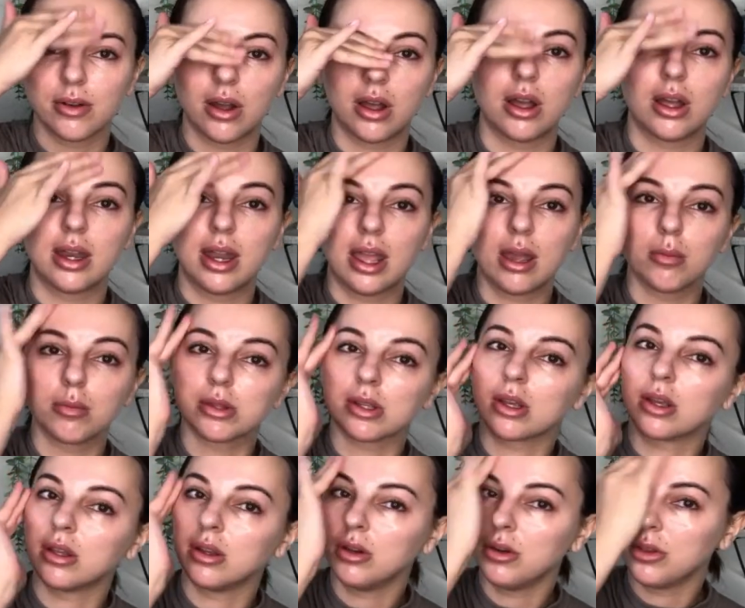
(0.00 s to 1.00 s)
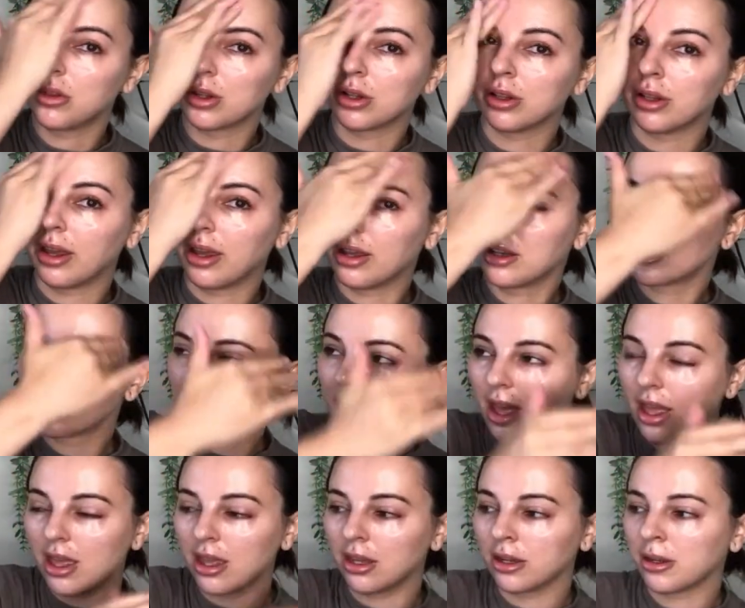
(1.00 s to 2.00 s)
on Amazon. They're like
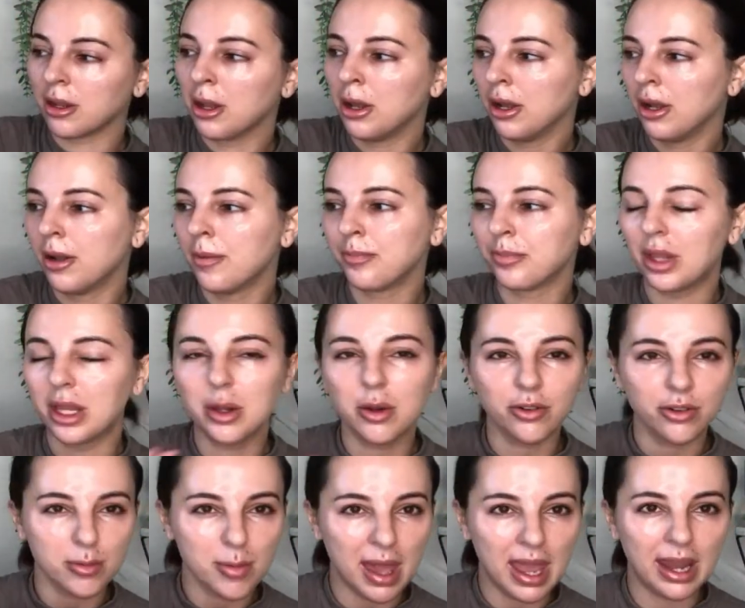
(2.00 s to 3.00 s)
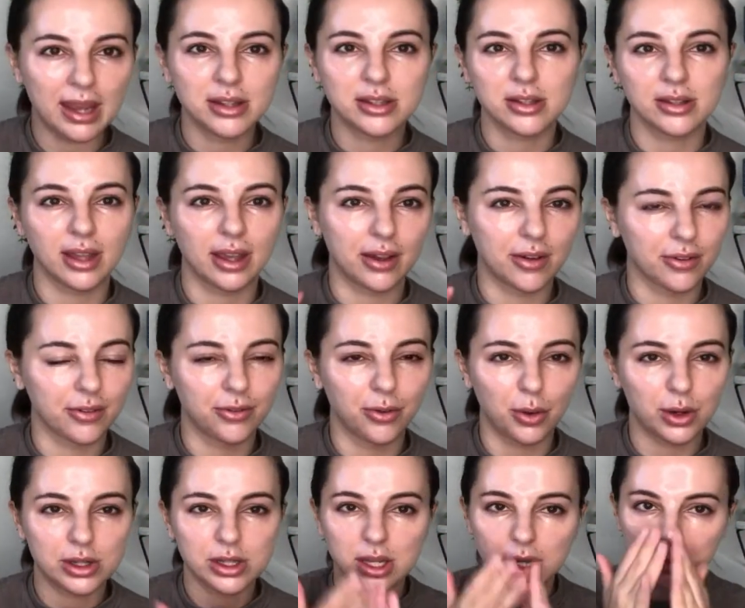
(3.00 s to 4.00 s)
10, anywhere from 8 to like
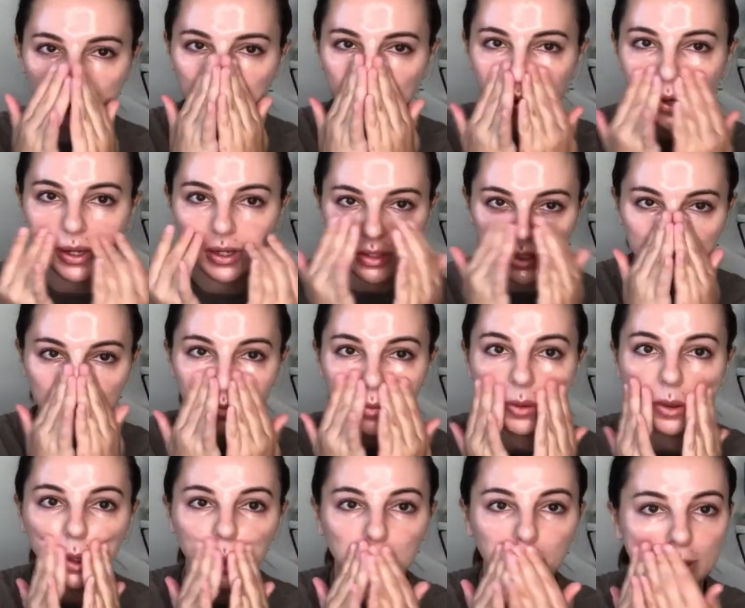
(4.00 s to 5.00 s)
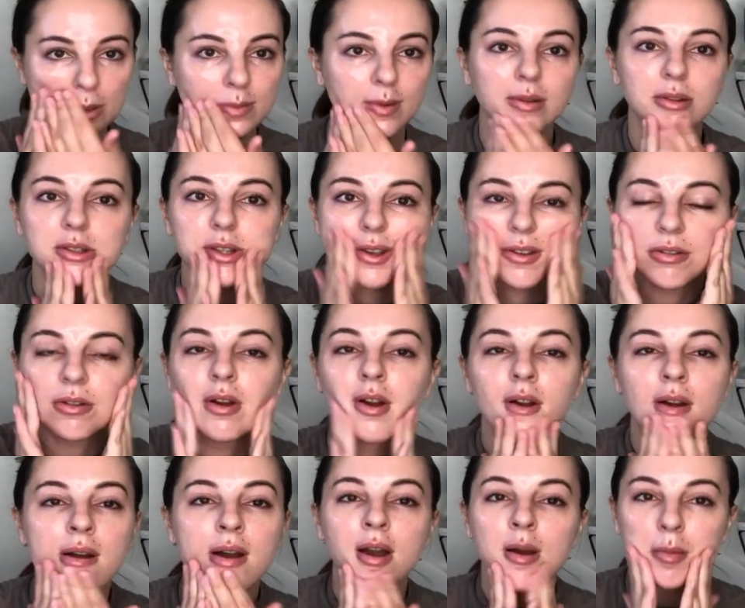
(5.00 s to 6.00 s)
14 bucks. They're really inexpensive.
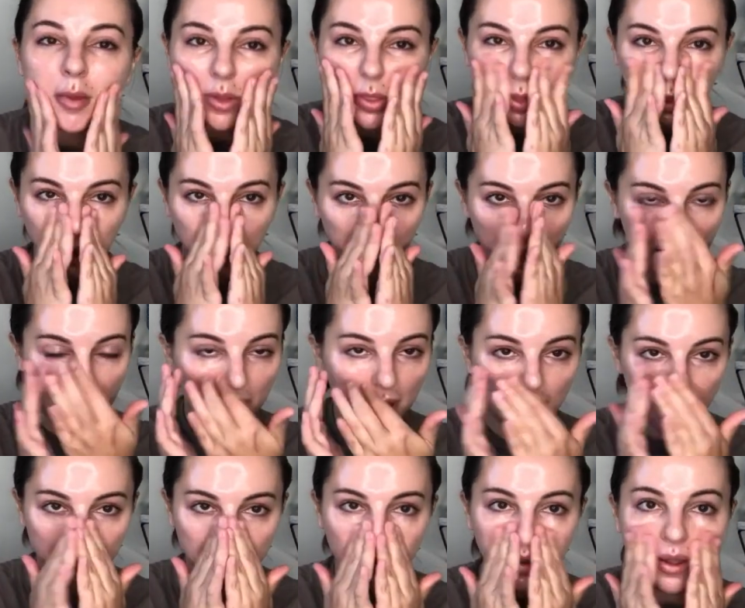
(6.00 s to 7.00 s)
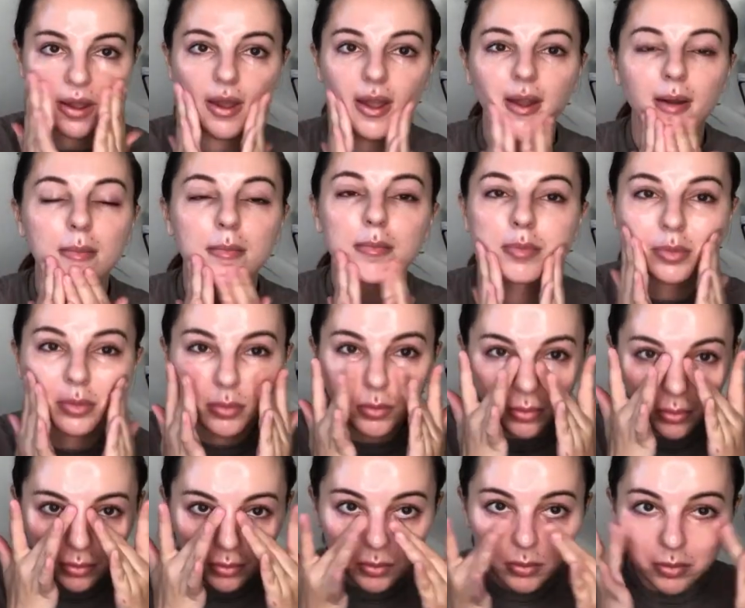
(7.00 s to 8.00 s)
But they have a
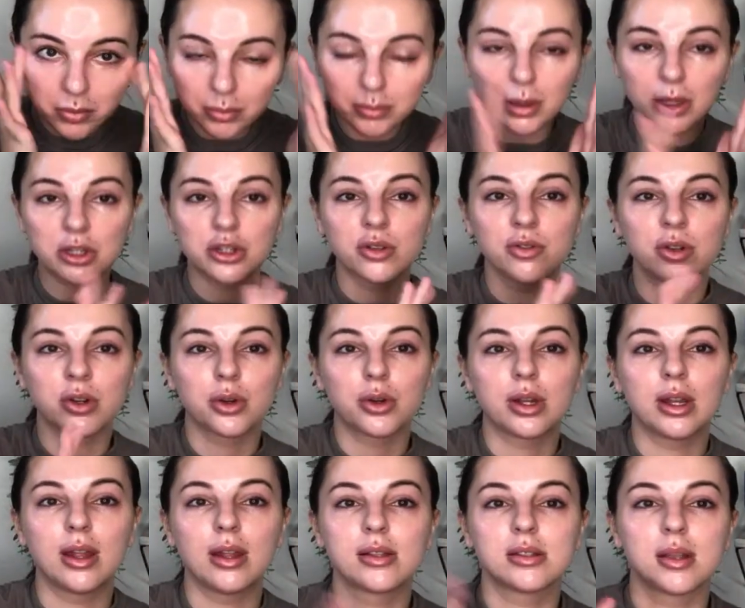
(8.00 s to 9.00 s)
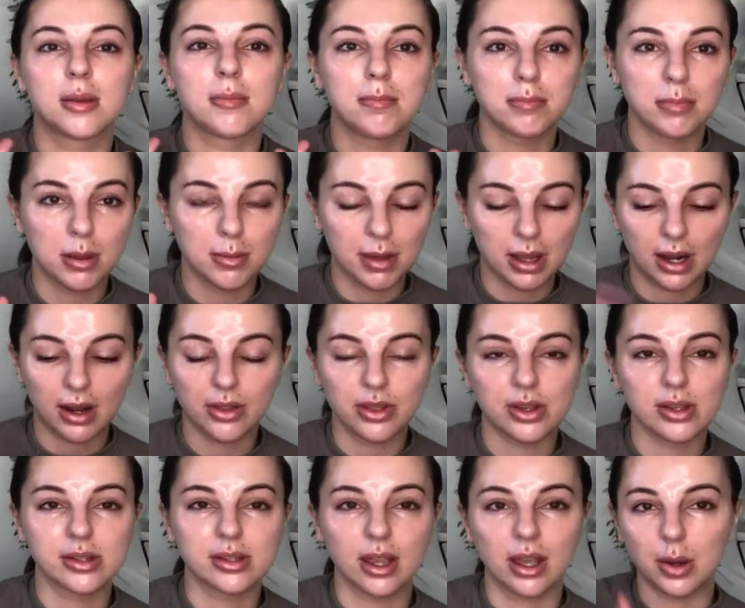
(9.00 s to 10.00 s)
bunch of ingredients that mimic
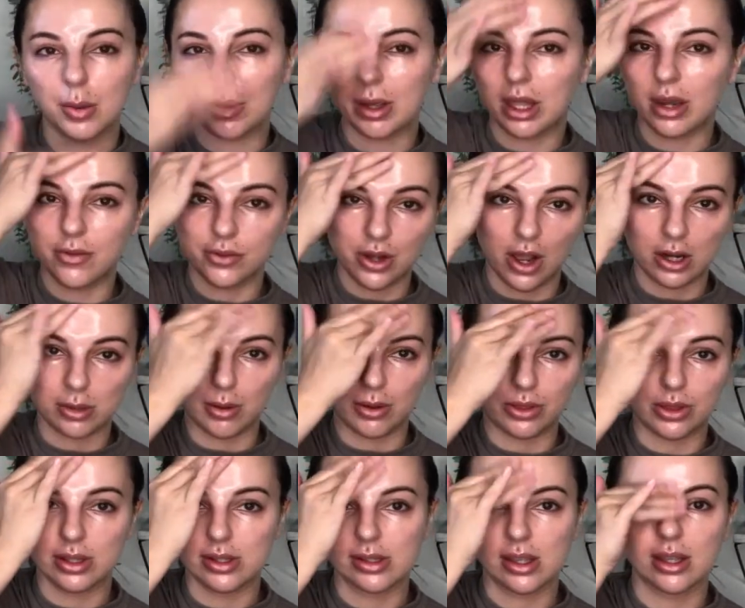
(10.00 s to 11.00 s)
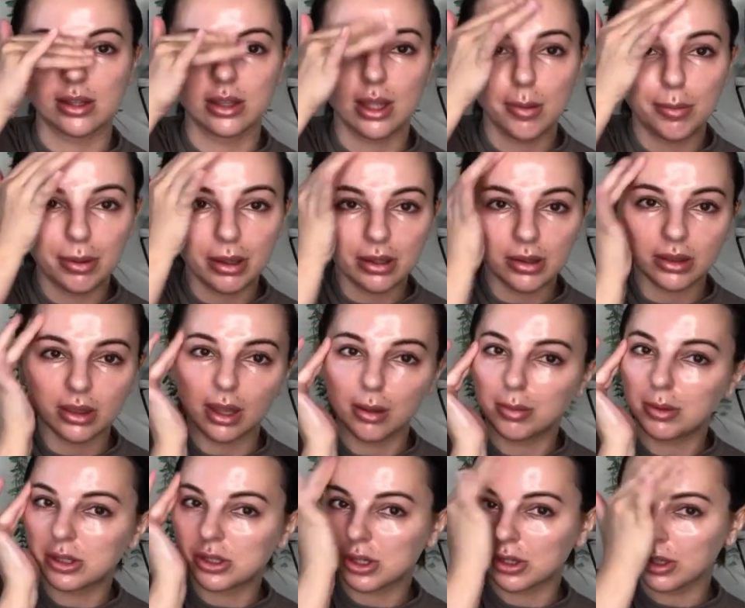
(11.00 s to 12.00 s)
the skin. We kind of talked about the skin lipid,
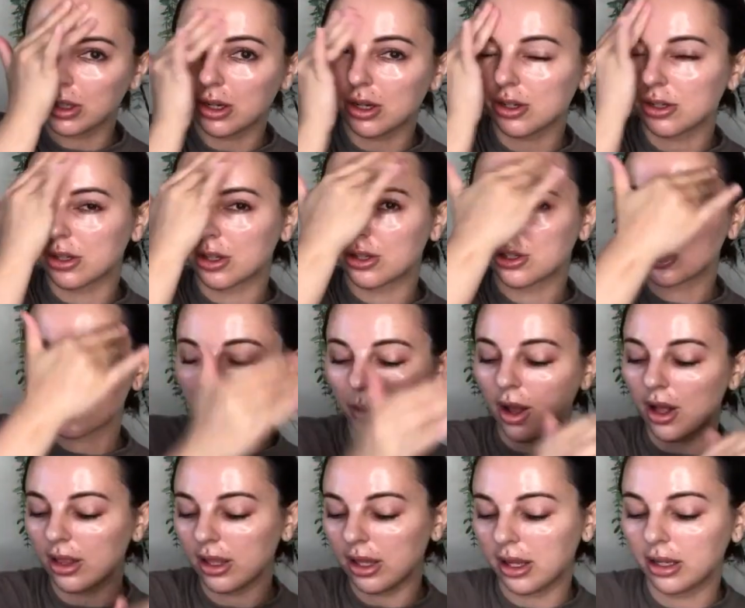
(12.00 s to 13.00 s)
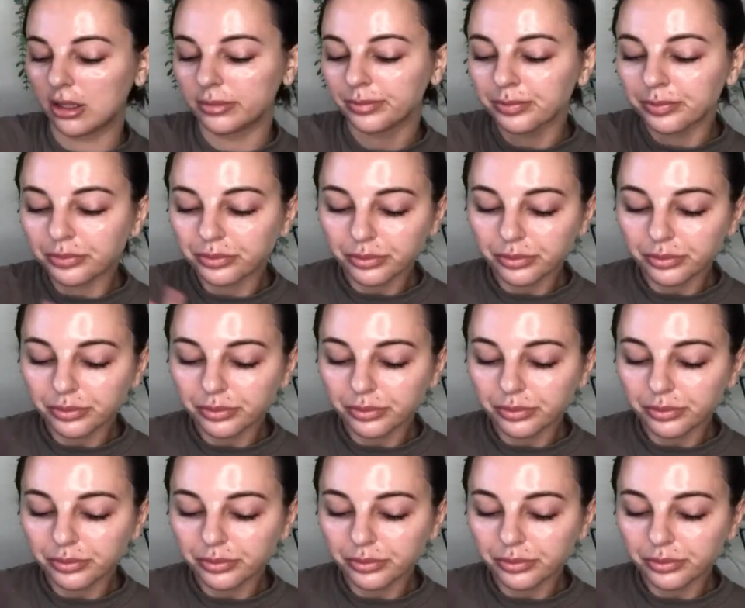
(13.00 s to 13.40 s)
lipids earlier, so there's squalene,